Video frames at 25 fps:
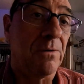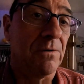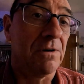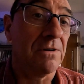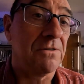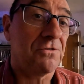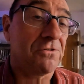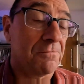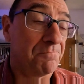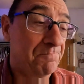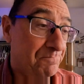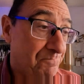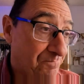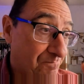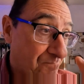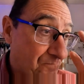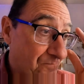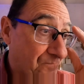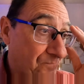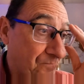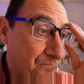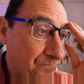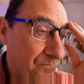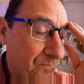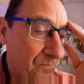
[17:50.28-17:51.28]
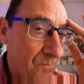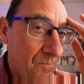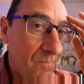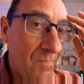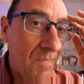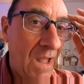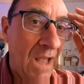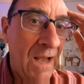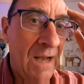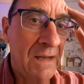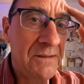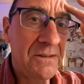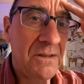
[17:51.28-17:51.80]
hours
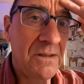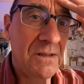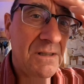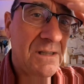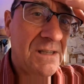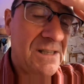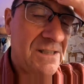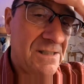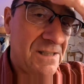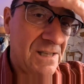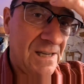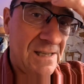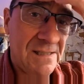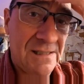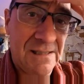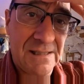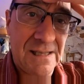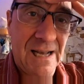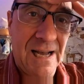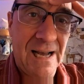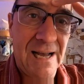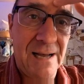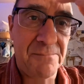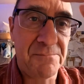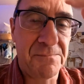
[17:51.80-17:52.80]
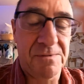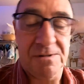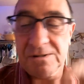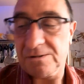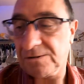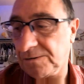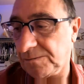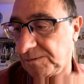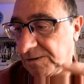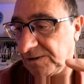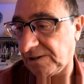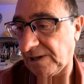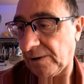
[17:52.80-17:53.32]
and, and um,
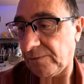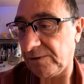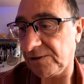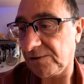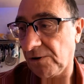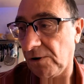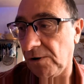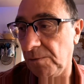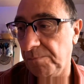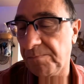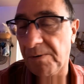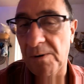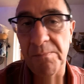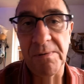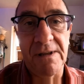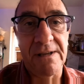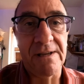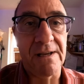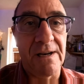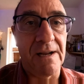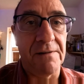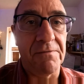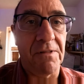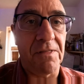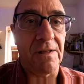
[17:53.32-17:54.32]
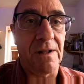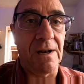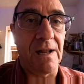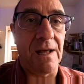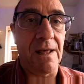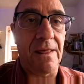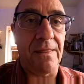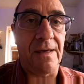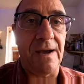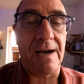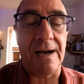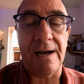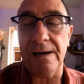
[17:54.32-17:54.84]
see how it's all bubbling and everything
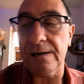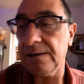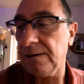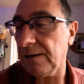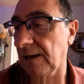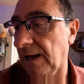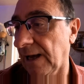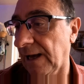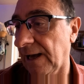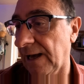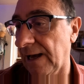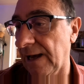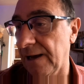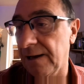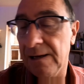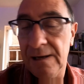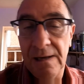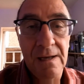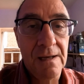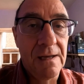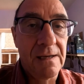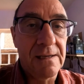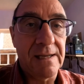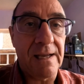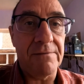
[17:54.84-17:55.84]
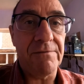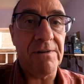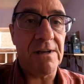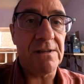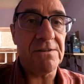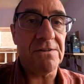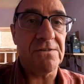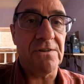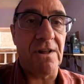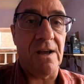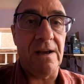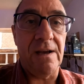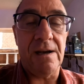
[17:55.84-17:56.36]
like that. Uh, give it
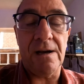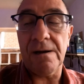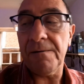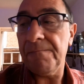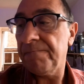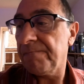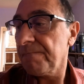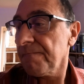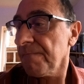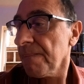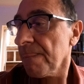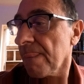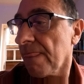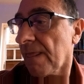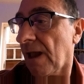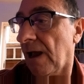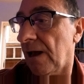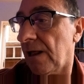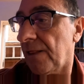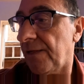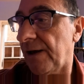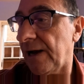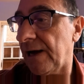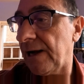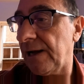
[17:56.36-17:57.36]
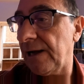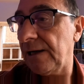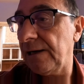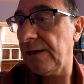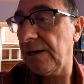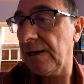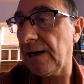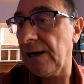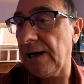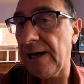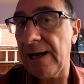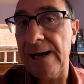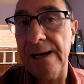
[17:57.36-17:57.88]
a stir.
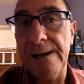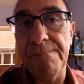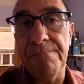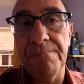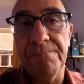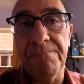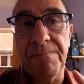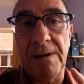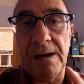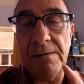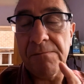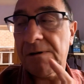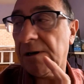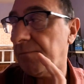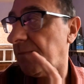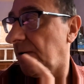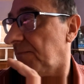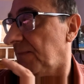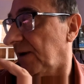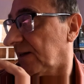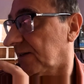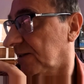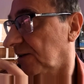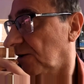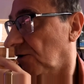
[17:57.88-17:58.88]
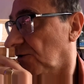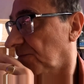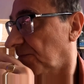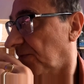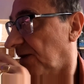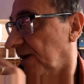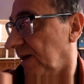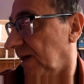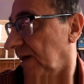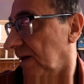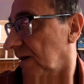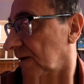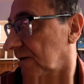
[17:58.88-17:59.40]
Then um, I'm going to be mixing
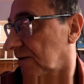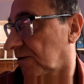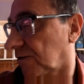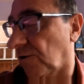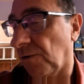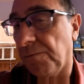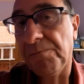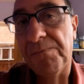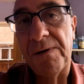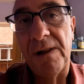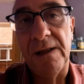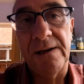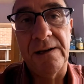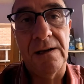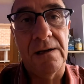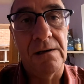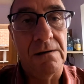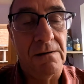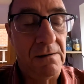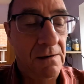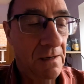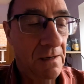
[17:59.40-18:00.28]
up the dumpling